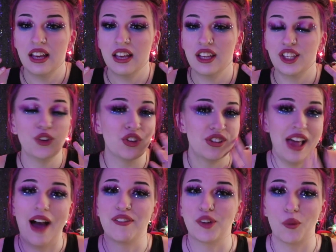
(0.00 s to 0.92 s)
you just
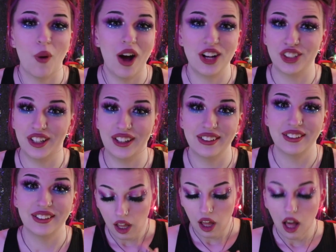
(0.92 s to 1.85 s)
have to watch it.
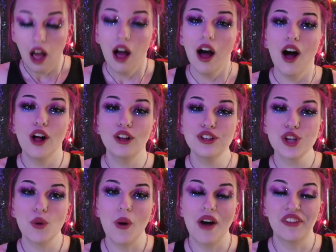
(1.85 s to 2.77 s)

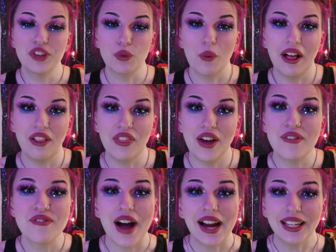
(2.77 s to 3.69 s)
Also on the 12th, I
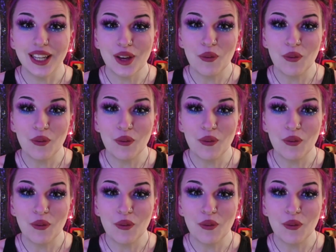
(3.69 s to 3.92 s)
finally